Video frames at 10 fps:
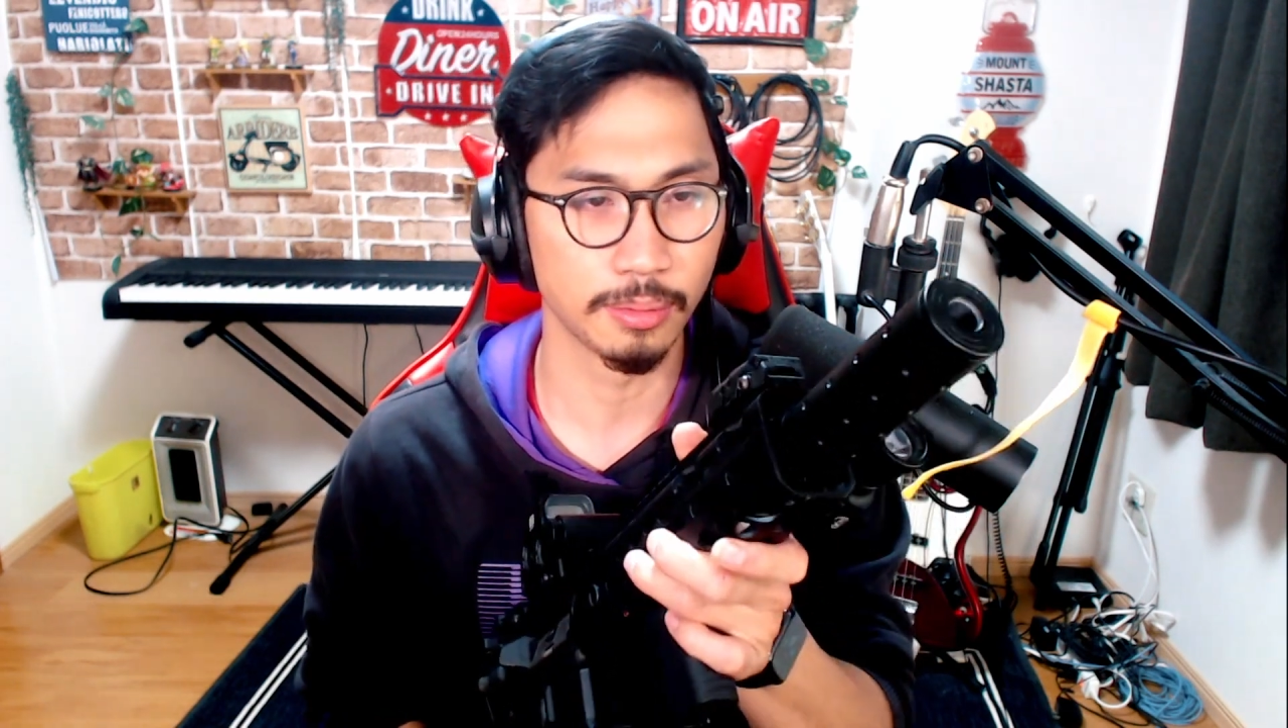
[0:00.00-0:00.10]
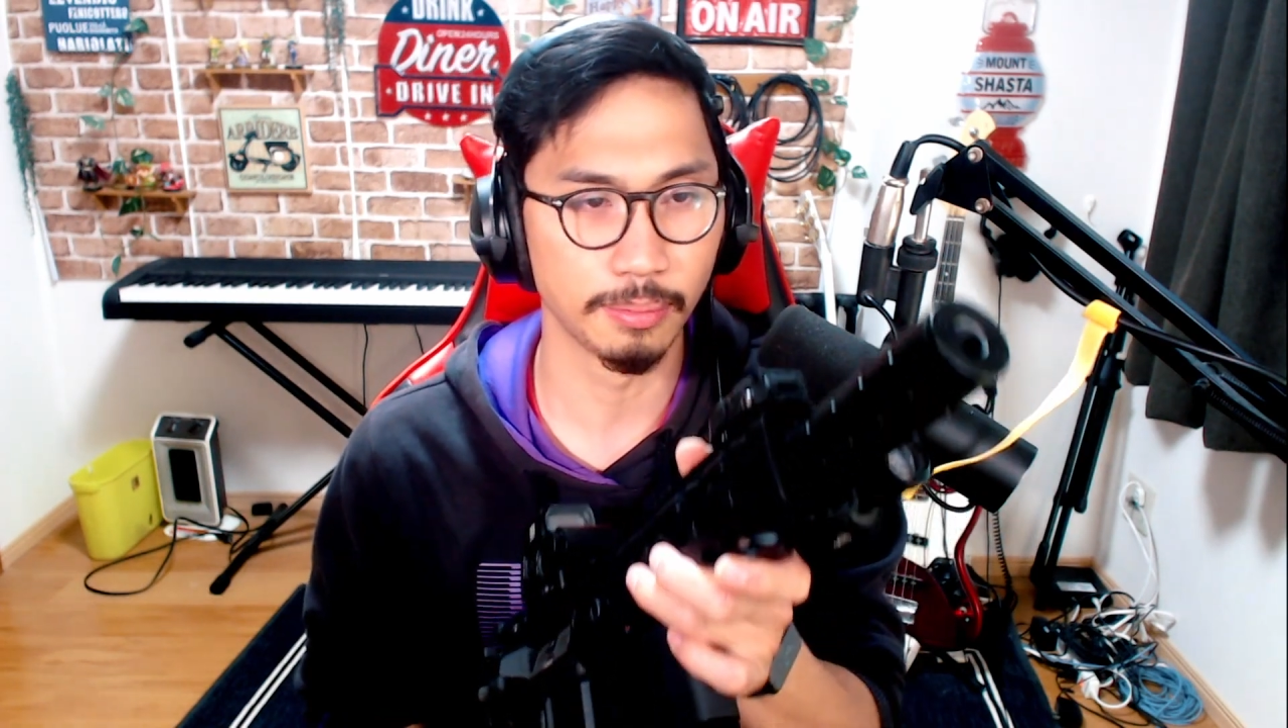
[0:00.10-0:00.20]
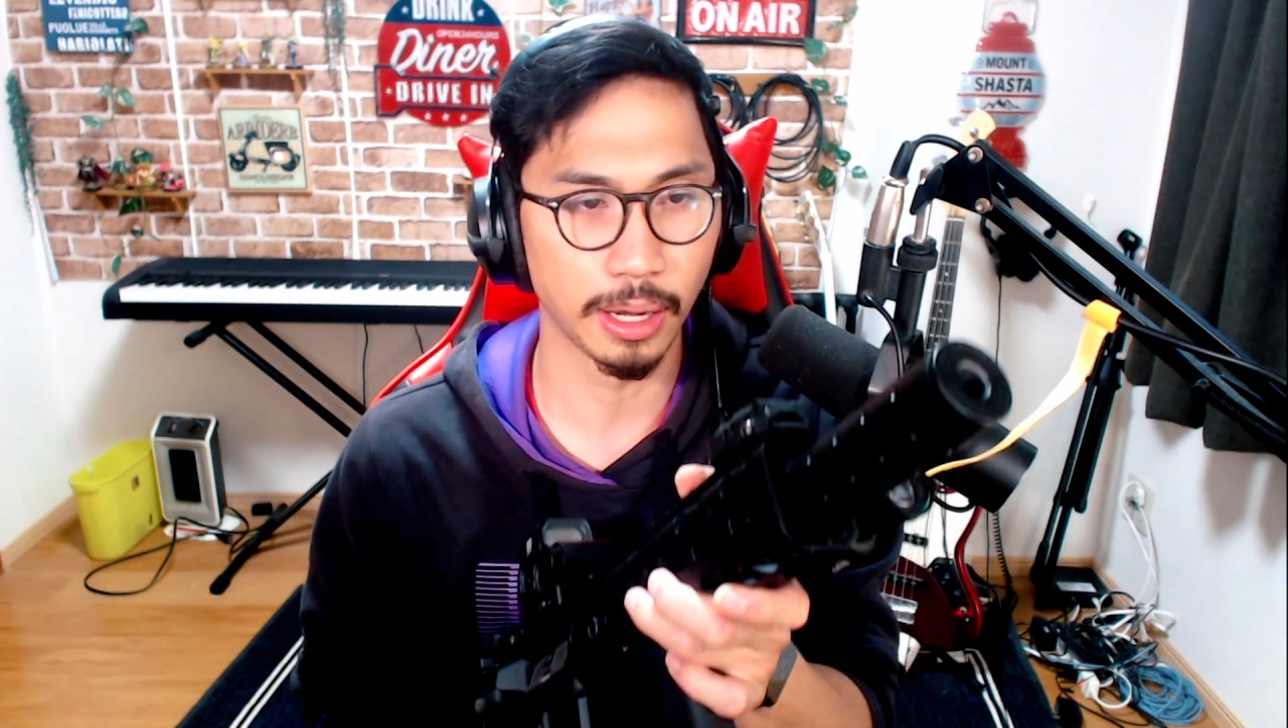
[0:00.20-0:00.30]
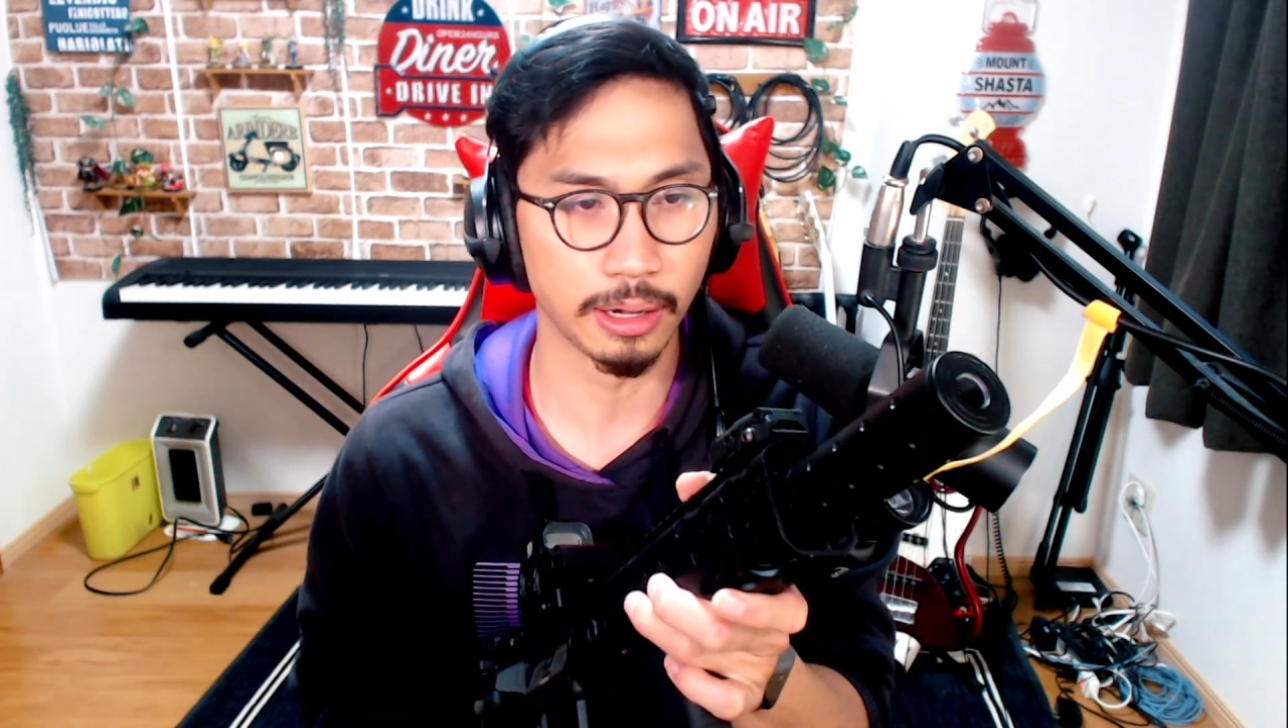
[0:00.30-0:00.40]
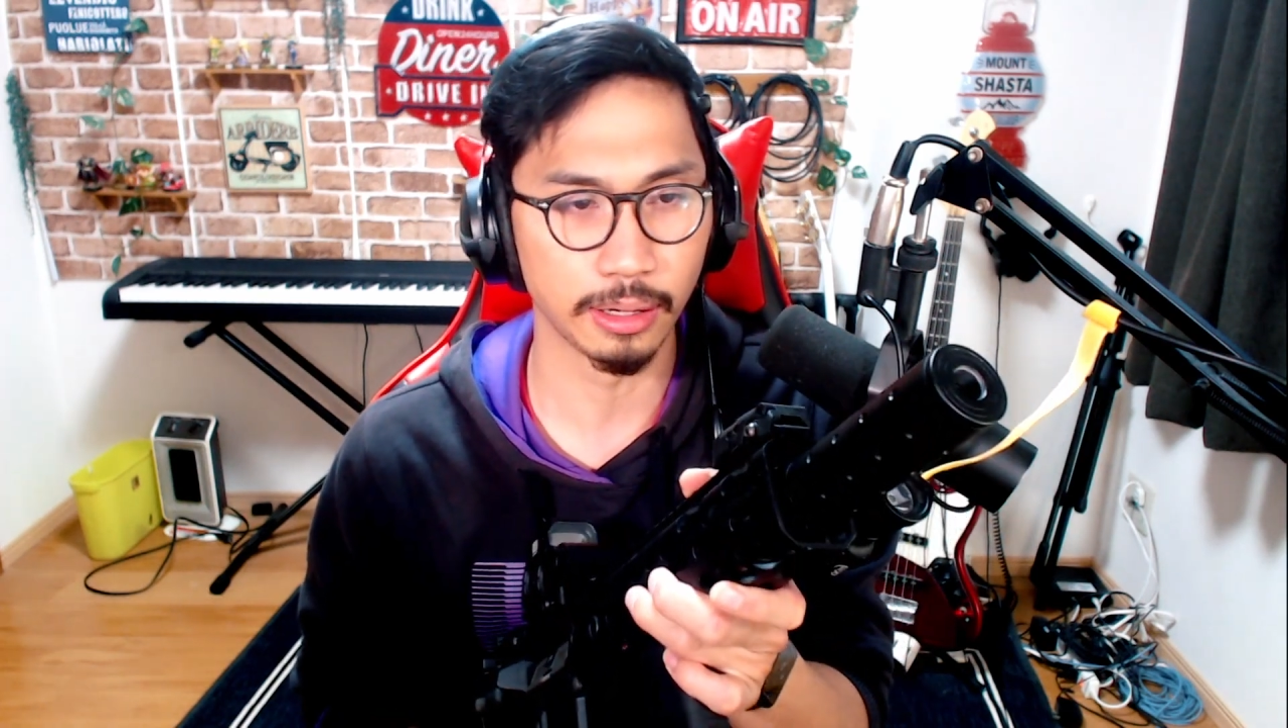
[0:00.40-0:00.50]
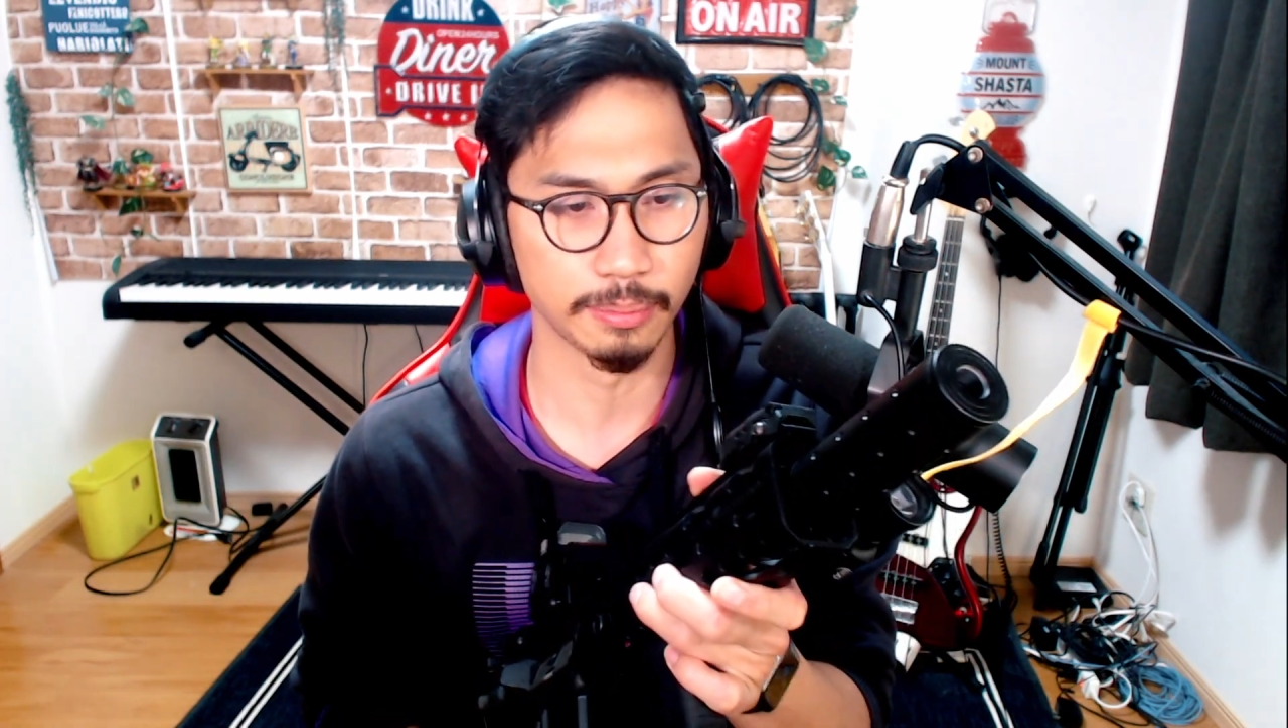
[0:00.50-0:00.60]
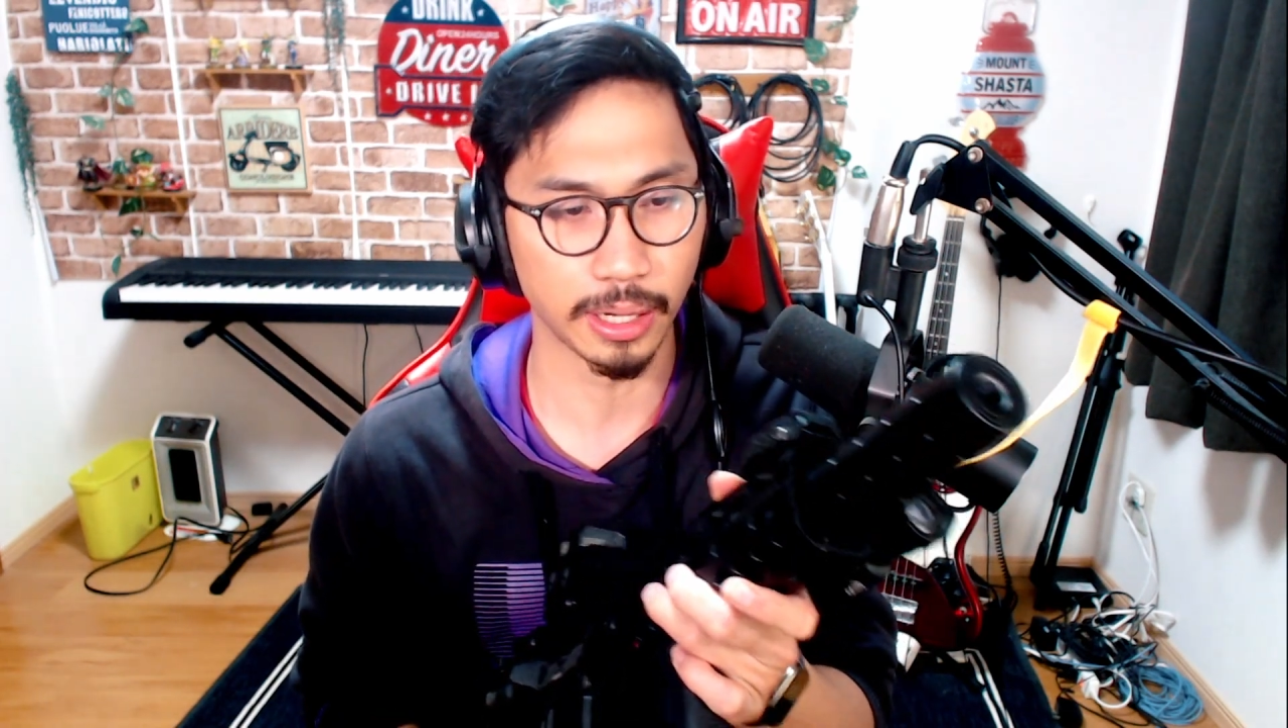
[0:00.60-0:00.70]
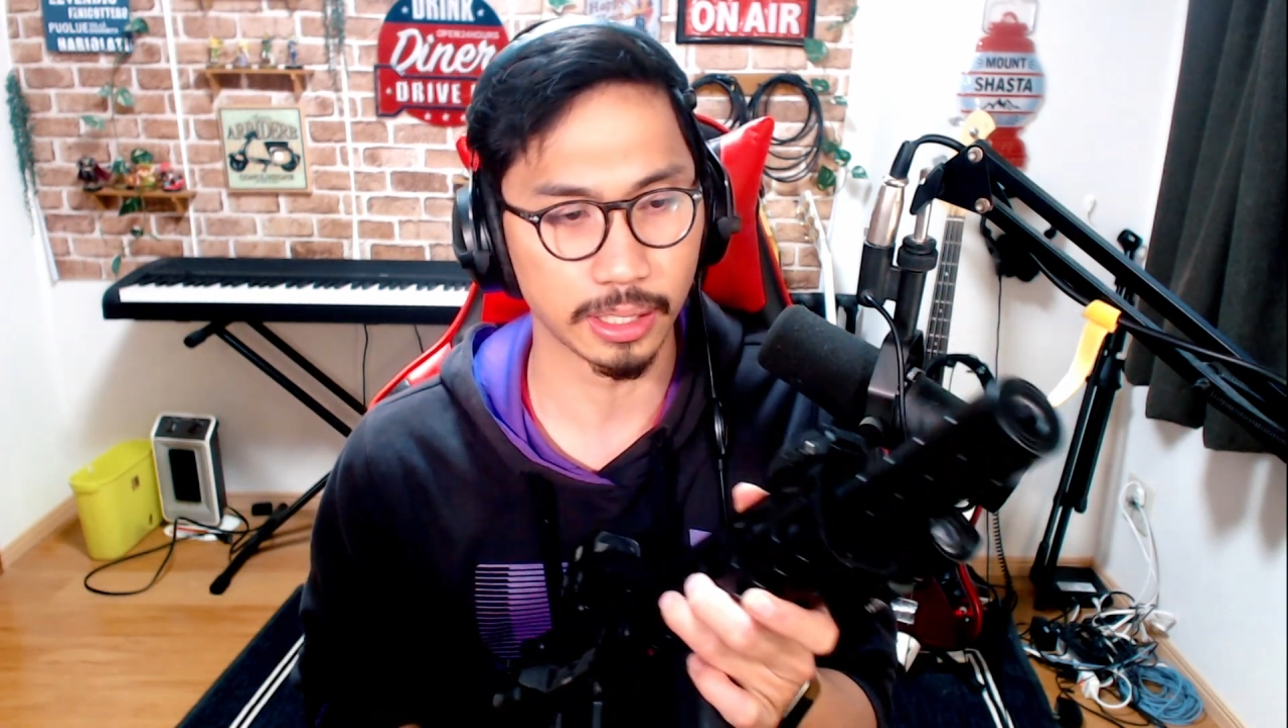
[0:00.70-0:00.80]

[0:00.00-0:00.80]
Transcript: my